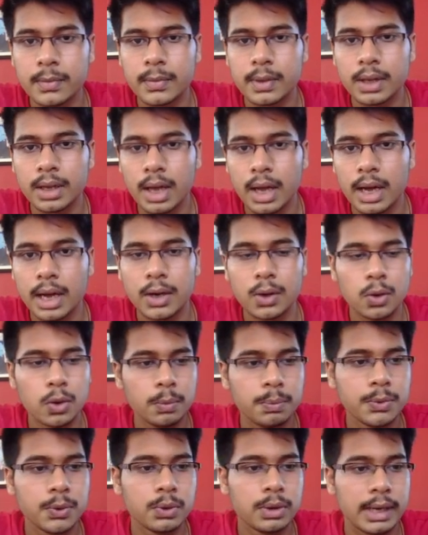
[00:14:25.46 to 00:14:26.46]
I
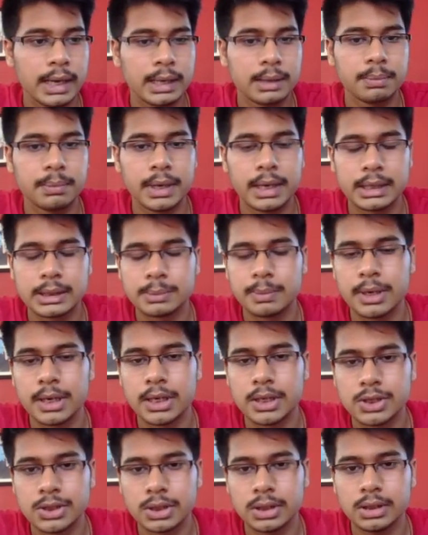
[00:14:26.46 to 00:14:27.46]
hope you like my
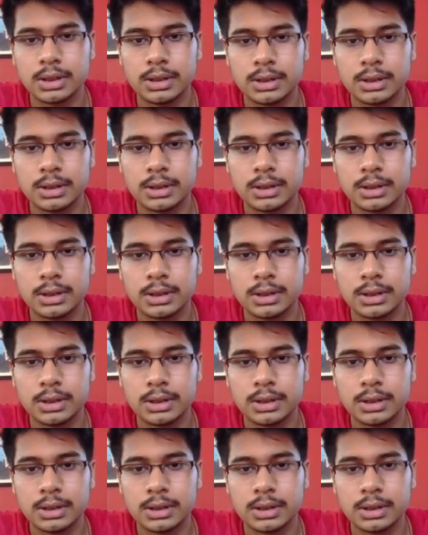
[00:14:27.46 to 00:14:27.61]
explanation.